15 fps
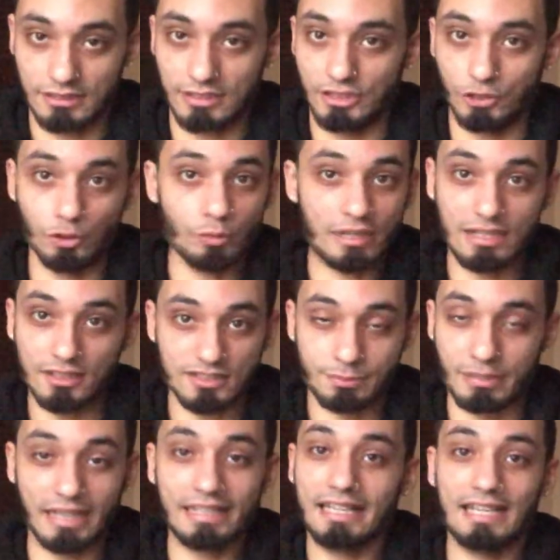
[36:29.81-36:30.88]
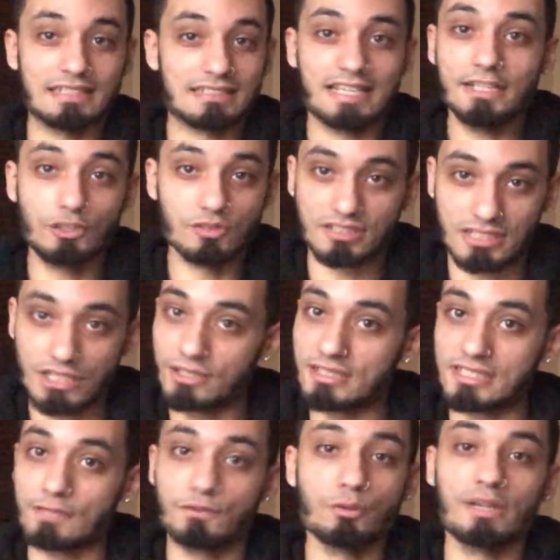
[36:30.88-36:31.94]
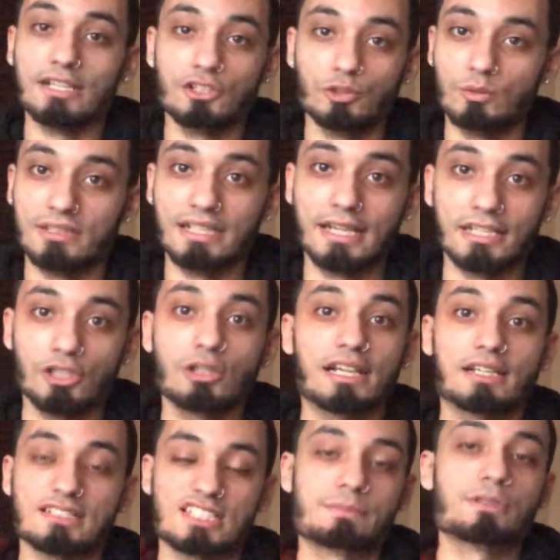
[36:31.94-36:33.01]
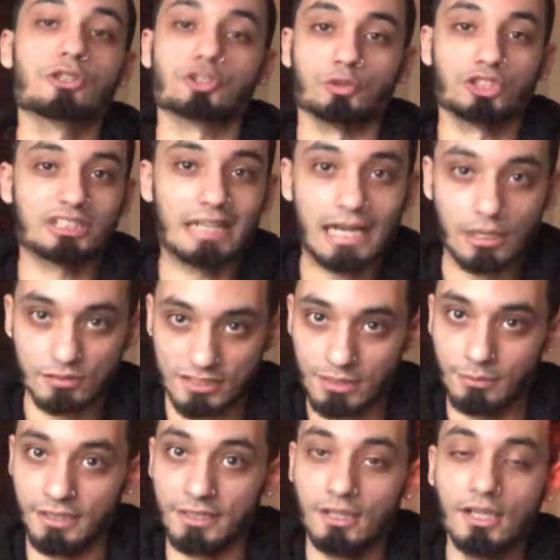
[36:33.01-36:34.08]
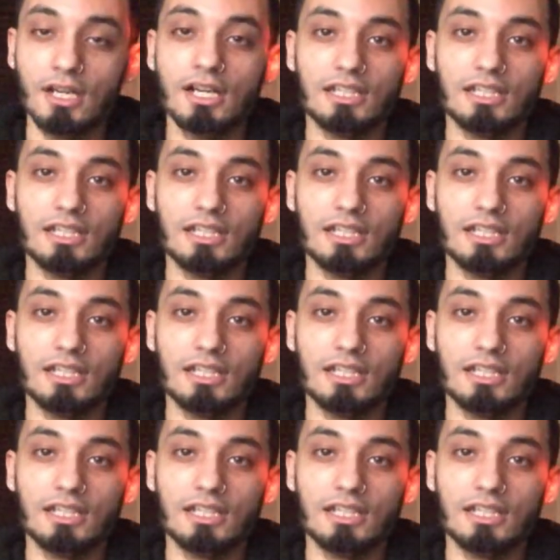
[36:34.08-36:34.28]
you ain't a, i can't take you serious if you ain't doing that you're like a spiritual child to me